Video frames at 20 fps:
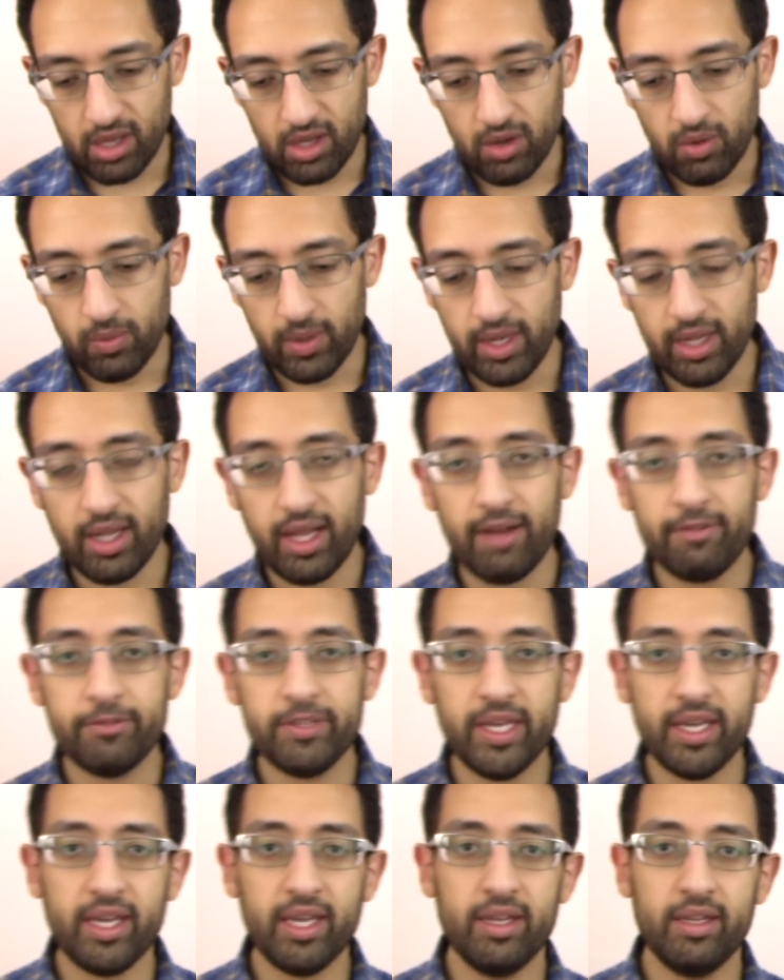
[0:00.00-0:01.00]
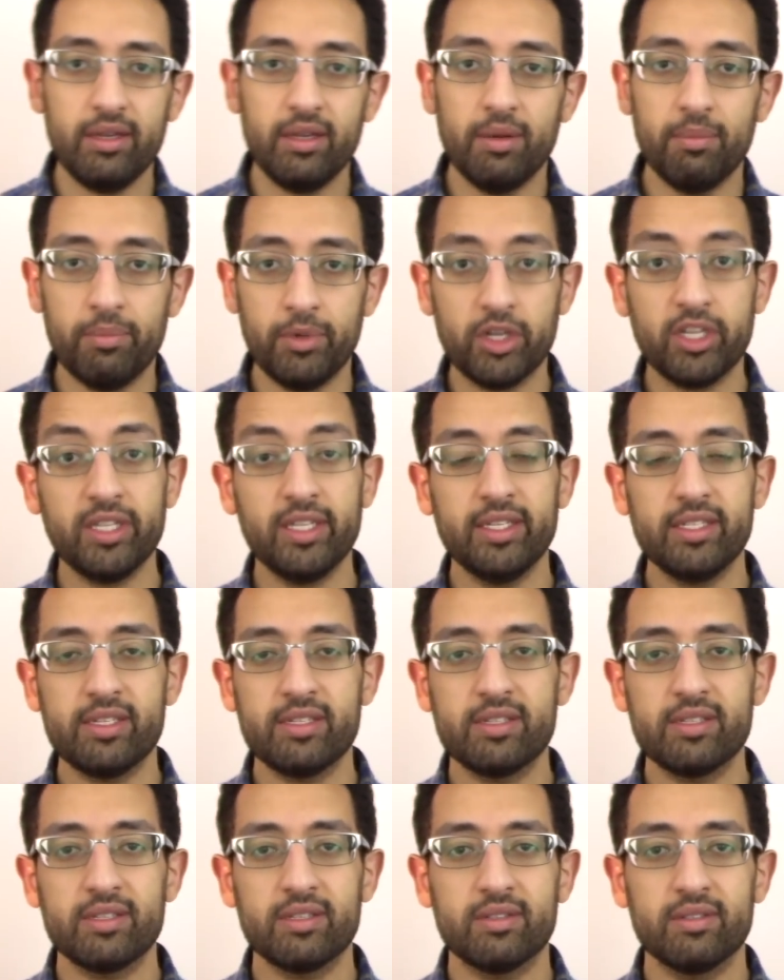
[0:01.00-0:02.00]
Well, I've taken book
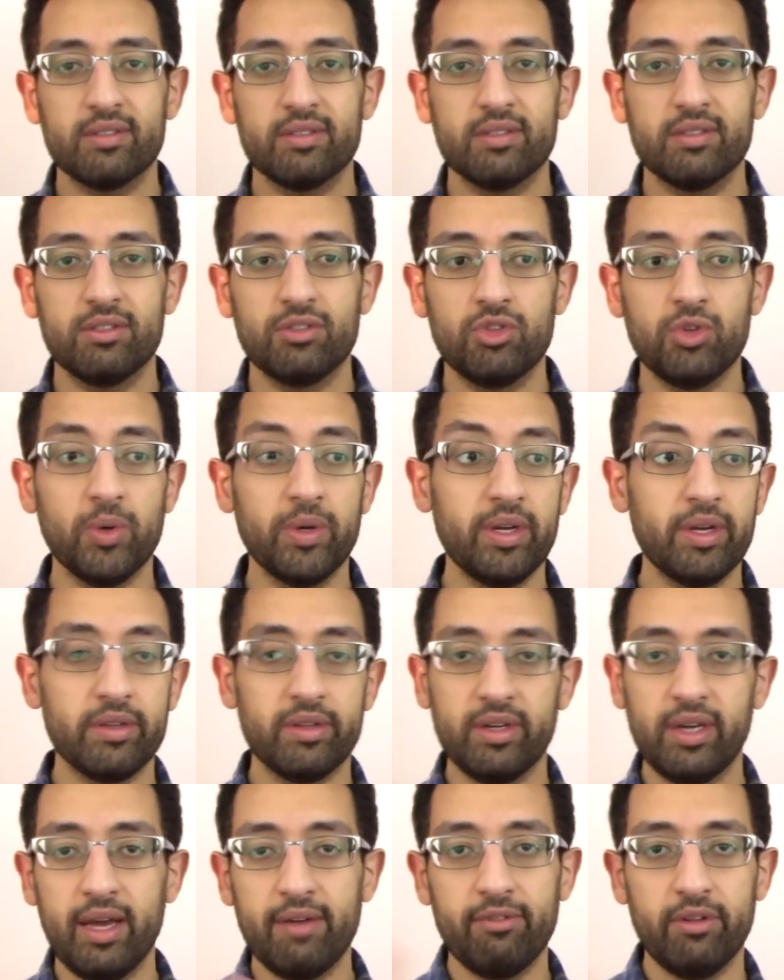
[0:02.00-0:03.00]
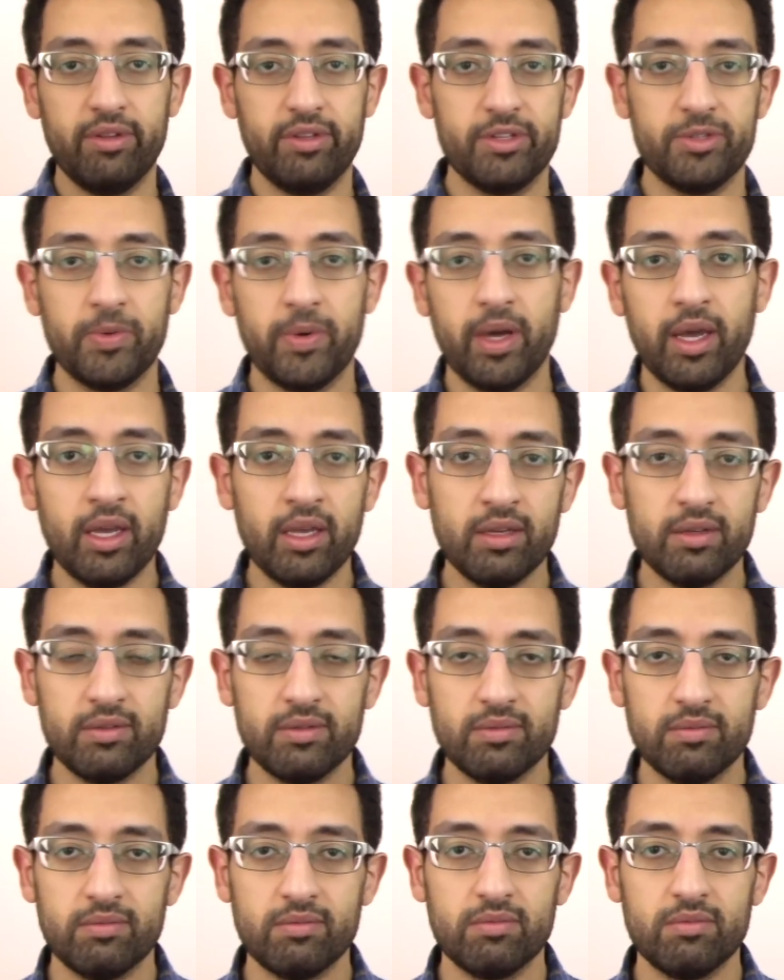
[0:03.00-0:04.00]
lists to another level this way.
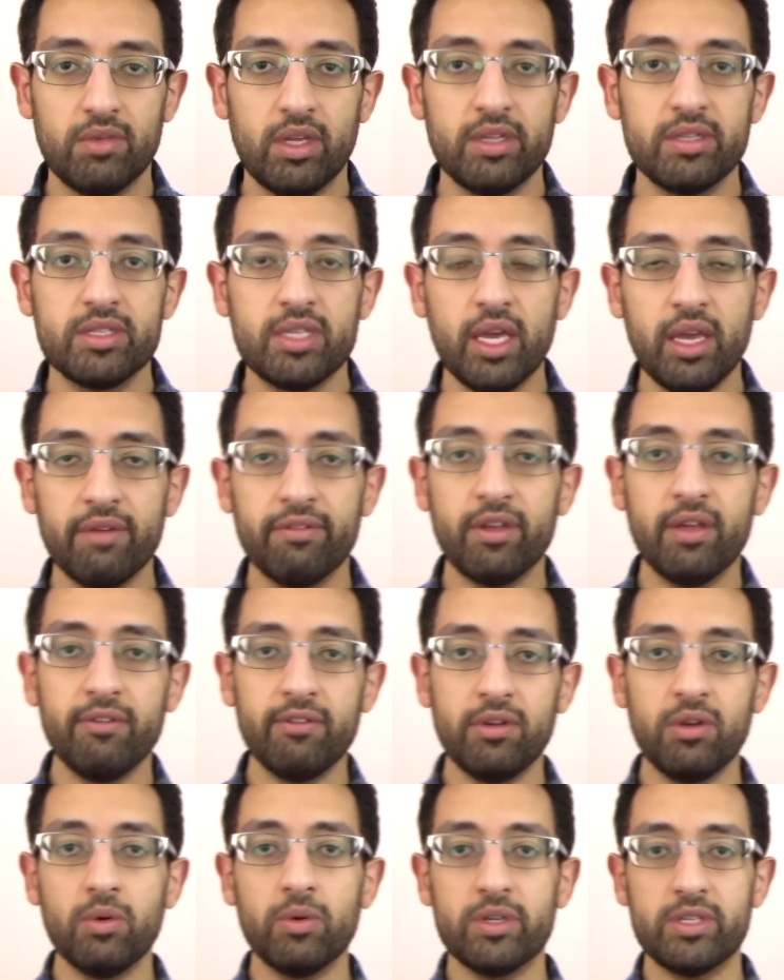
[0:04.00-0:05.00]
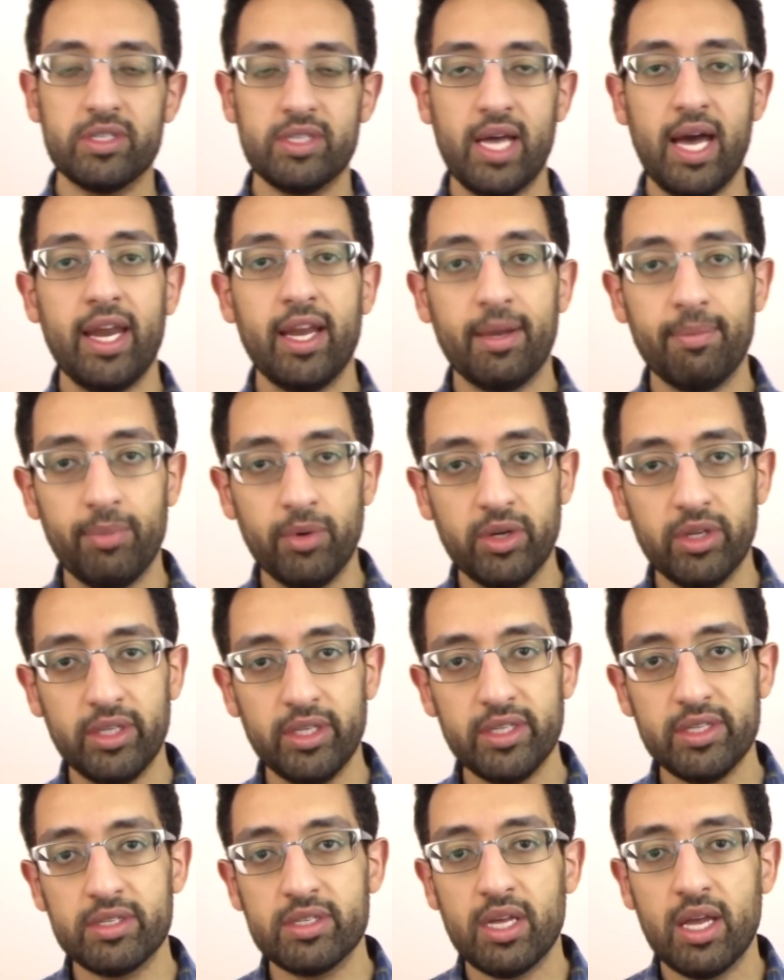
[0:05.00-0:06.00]
Instead of giving you a static book
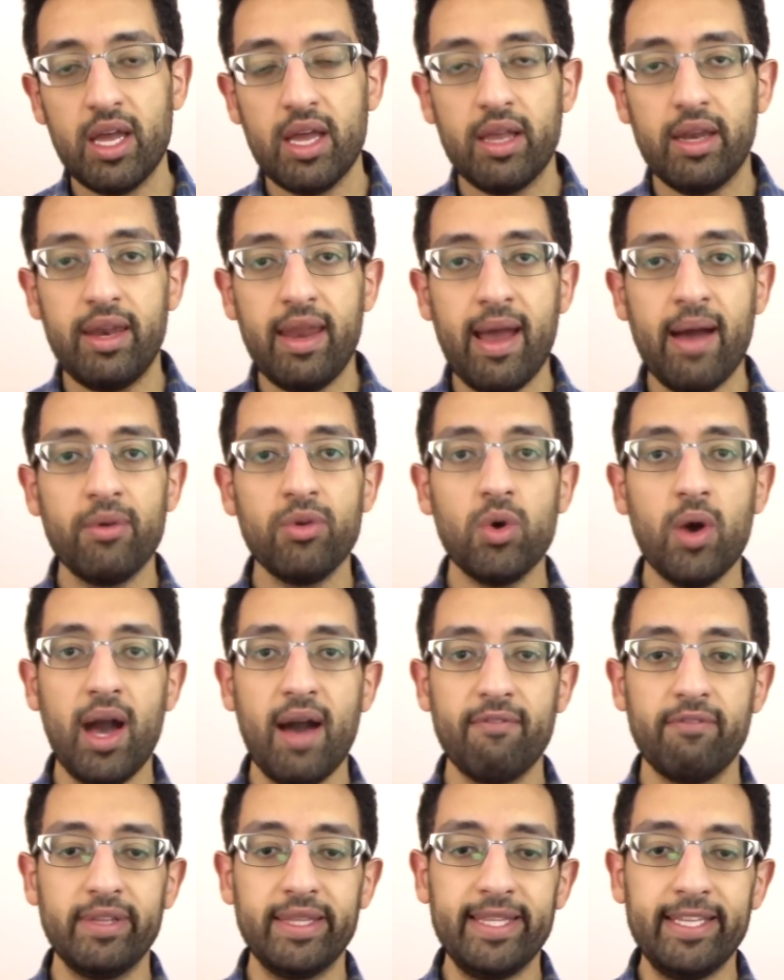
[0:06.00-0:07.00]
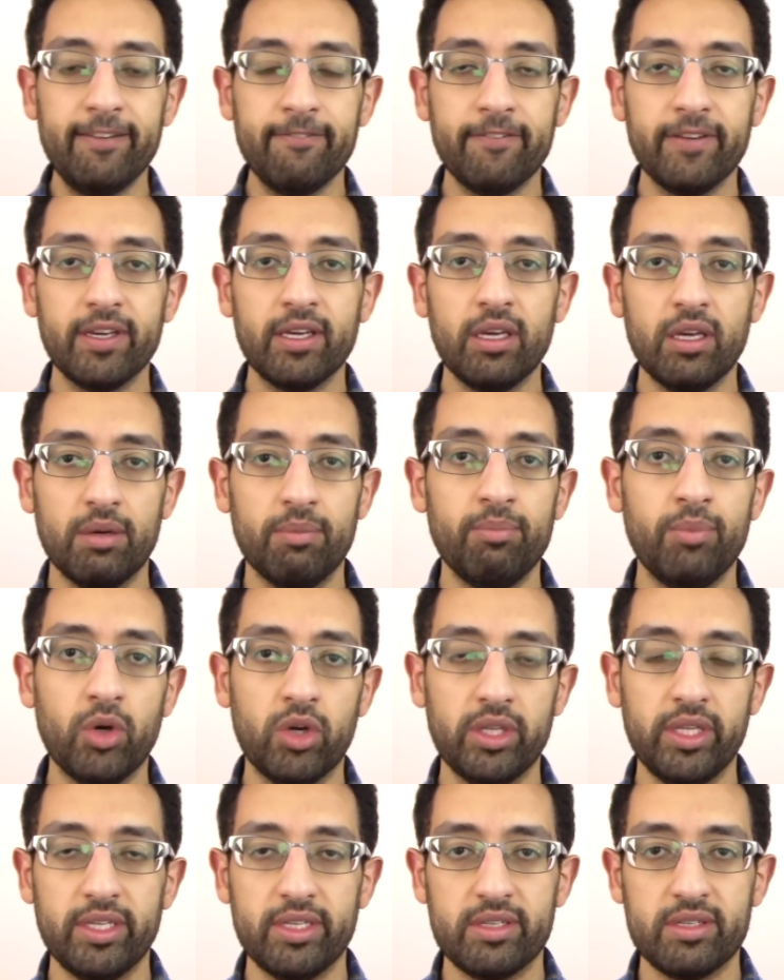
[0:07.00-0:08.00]
list, now you have a living
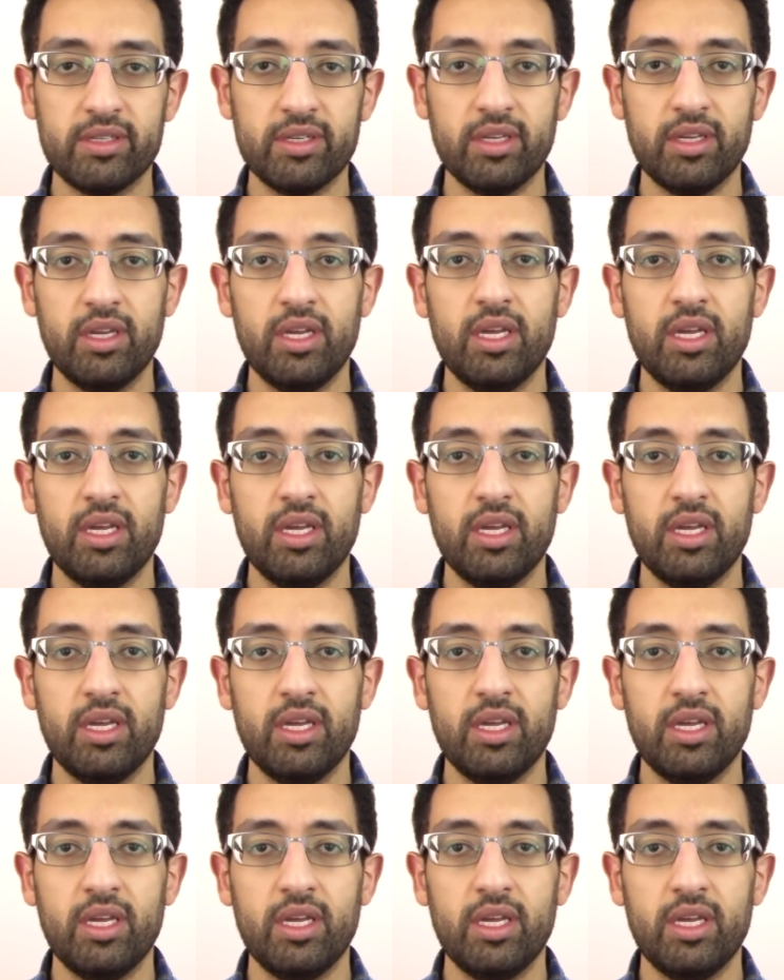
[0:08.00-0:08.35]
book list.